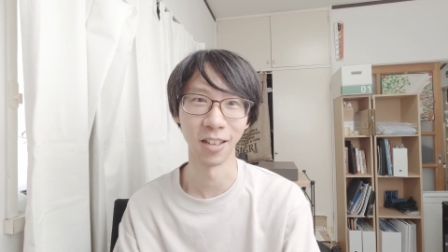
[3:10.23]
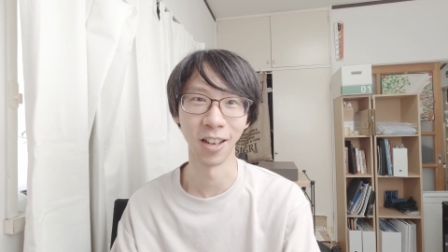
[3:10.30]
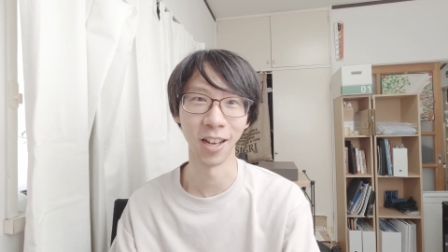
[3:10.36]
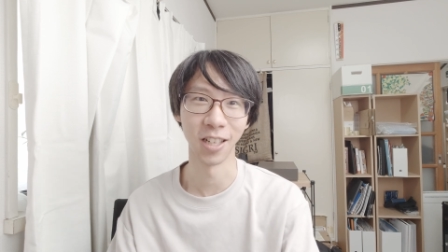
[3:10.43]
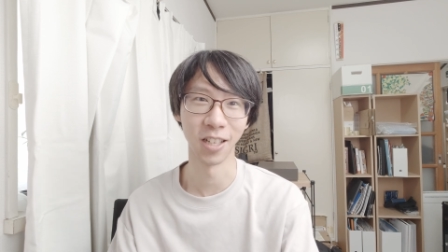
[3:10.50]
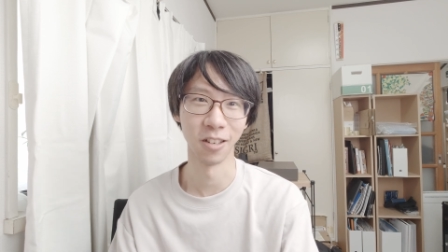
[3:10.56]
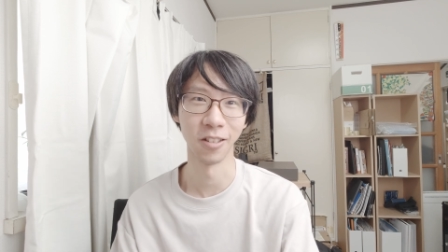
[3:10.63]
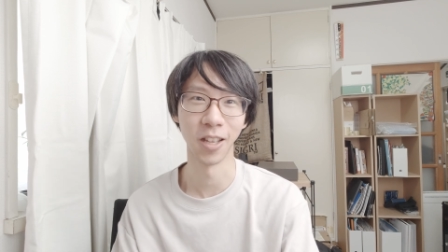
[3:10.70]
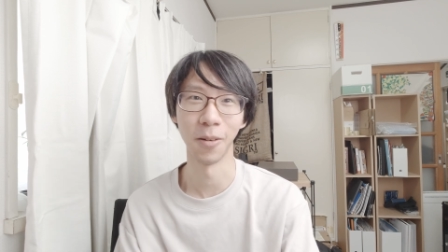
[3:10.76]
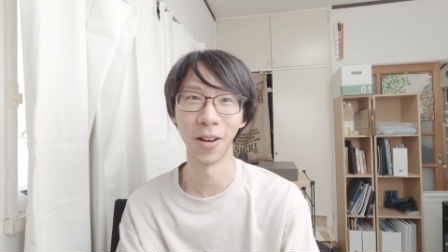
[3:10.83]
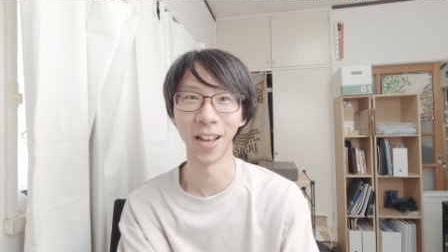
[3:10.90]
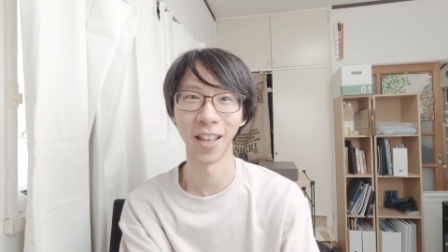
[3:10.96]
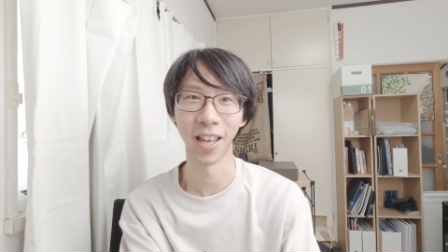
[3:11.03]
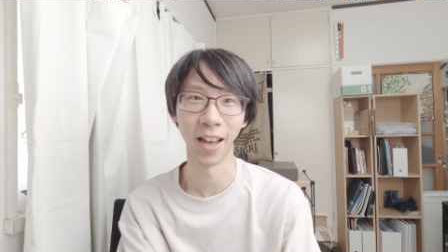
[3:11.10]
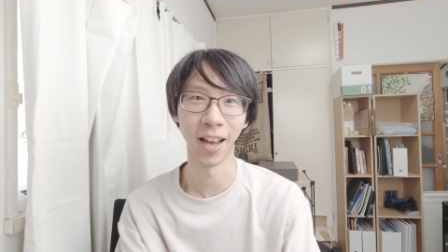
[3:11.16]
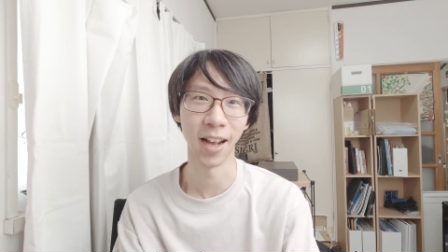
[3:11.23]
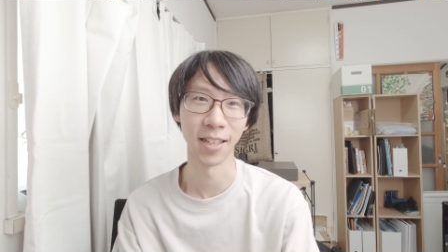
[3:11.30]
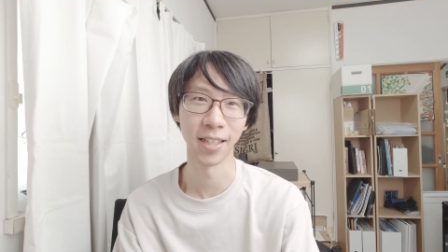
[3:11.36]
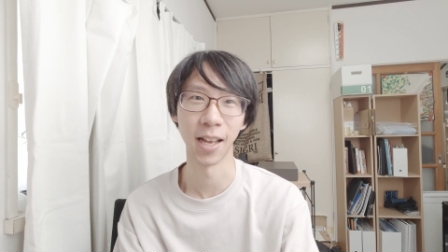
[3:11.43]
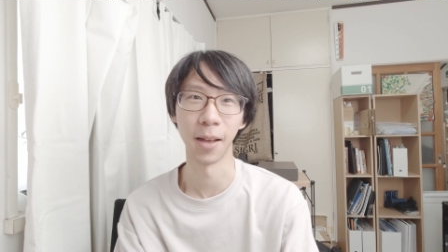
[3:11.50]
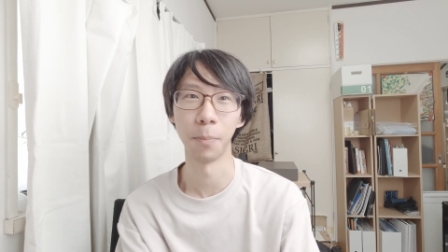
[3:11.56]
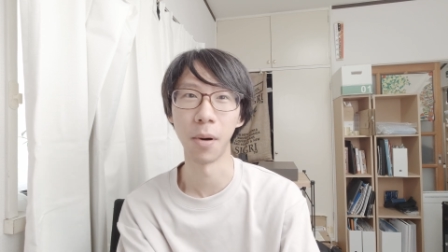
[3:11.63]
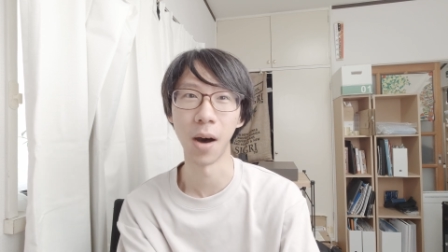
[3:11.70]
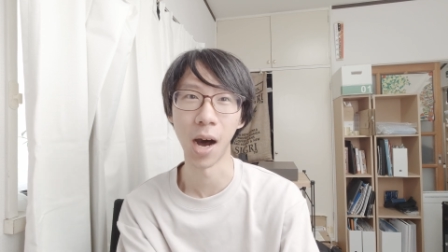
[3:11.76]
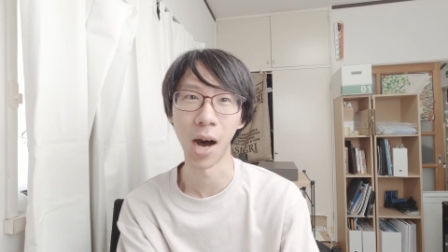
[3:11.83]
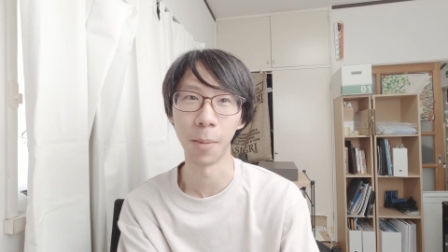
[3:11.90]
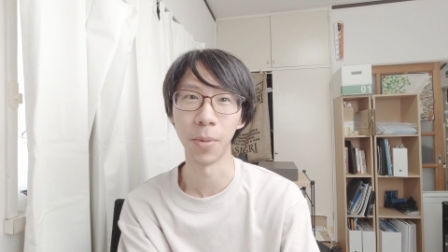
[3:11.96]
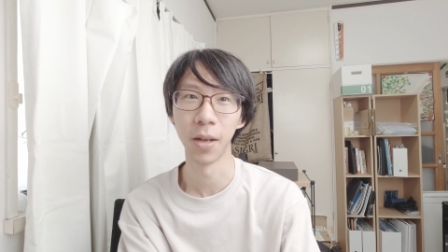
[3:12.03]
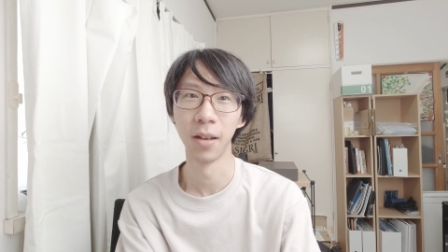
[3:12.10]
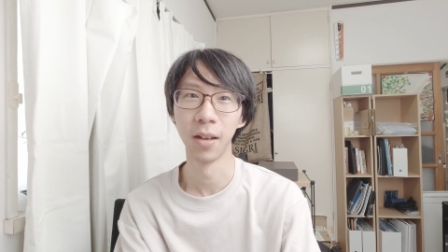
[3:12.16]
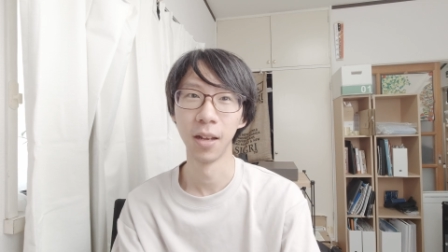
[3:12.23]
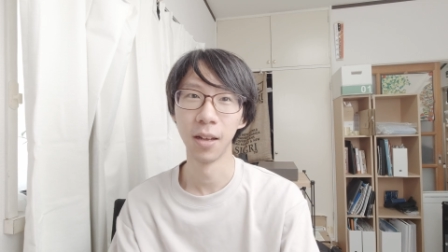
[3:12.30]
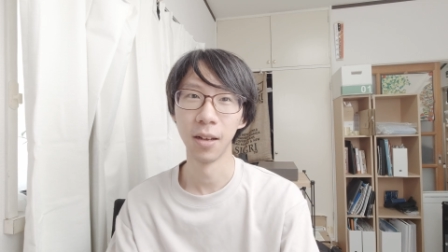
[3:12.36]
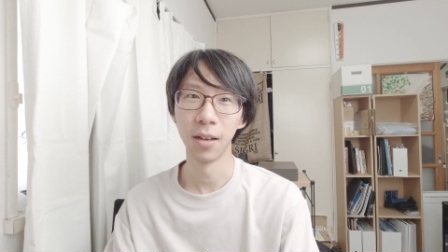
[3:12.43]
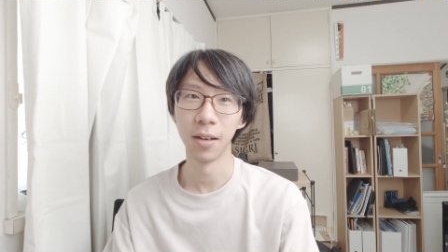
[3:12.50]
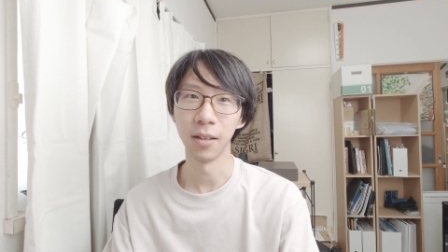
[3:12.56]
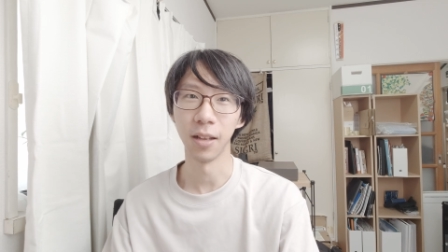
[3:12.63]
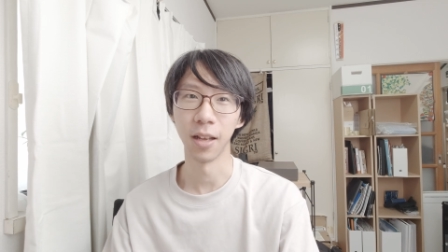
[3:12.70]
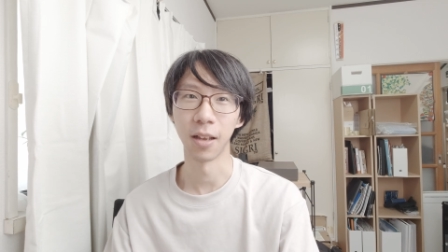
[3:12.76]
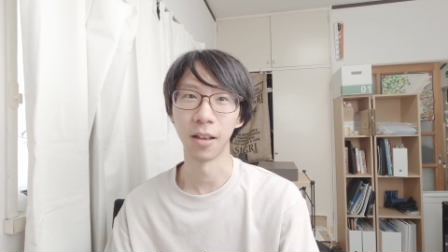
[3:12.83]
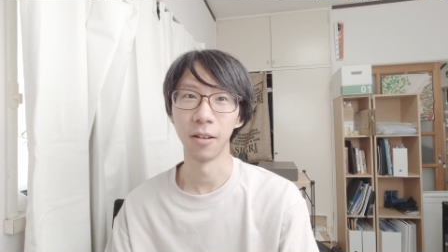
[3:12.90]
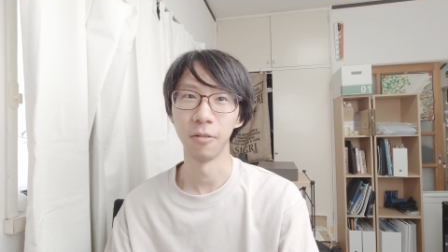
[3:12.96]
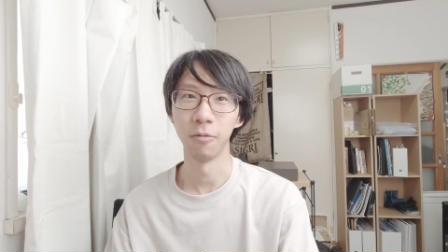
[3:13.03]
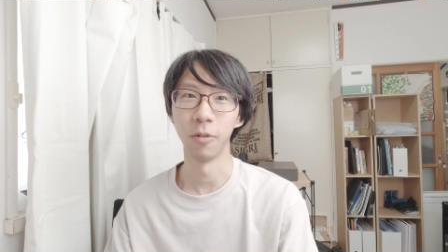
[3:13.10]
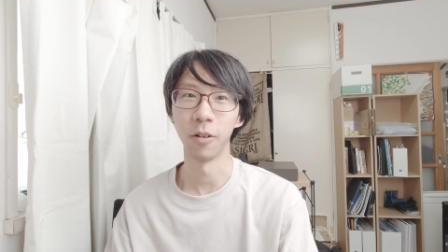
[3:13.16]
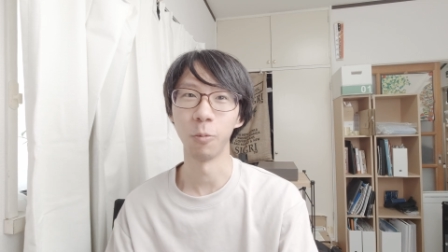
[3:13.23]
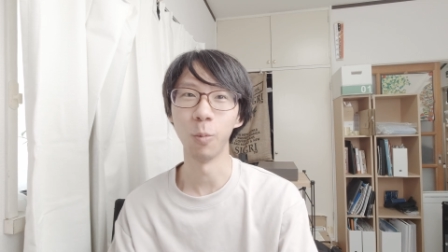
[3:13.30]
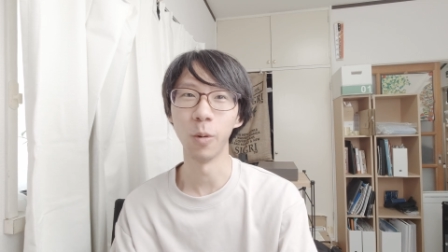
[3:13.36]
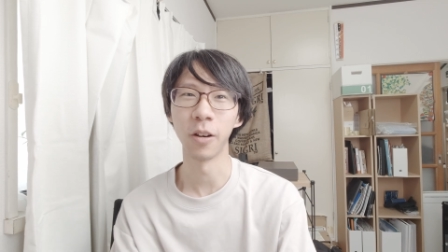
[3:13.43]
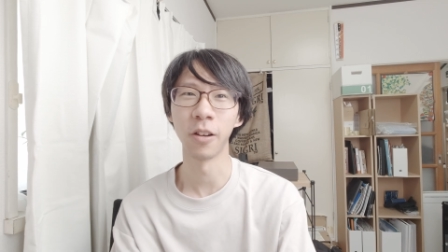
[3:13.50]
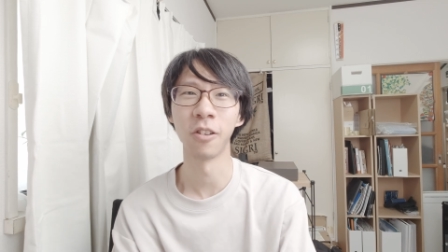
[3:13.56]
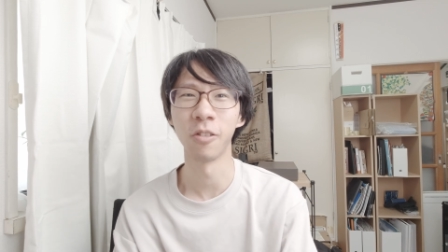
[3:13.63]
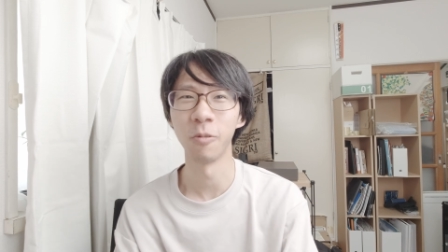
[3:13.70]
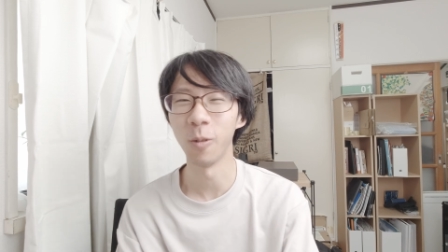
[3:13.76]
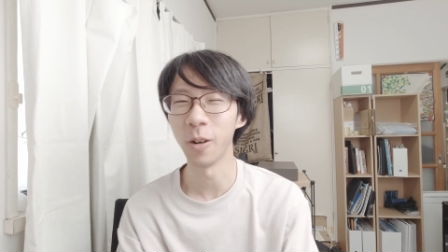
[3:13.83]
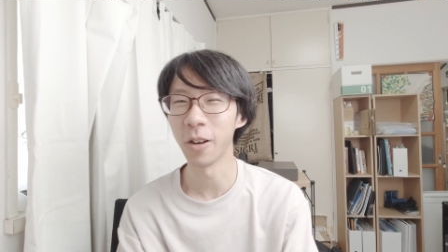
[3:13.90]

You guys know that Ikea has that pop, like what do you